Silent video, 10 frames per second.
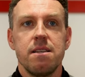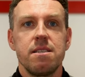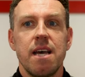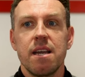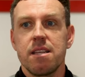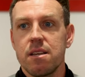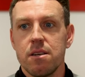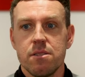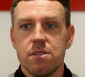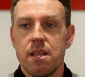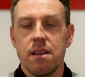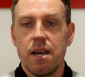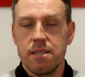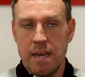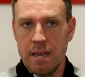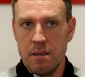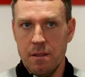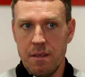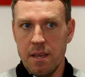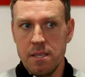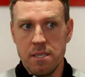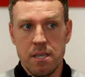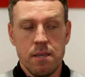and tactical things.